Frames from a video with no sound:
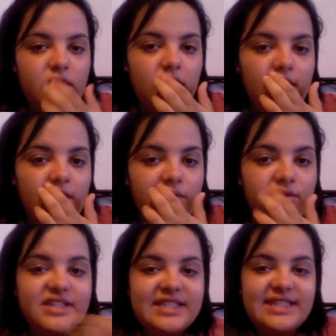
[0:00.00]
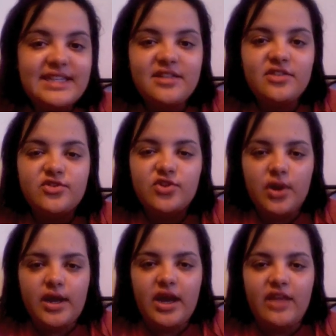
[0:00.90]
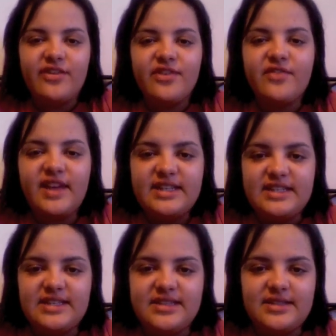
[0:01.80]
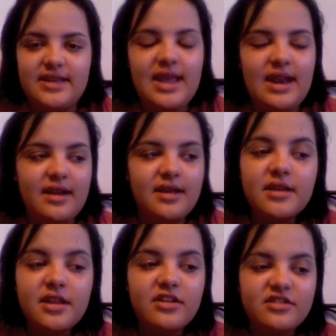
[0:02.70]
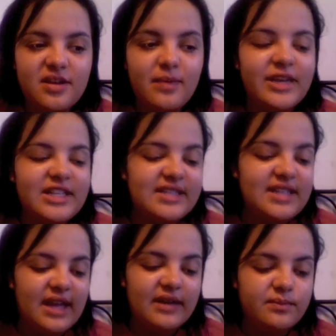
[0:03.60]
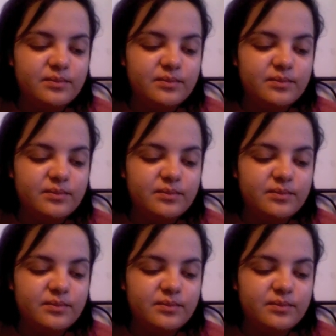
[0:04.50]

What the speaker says: you could see the joy on their faces. And you know, someone said,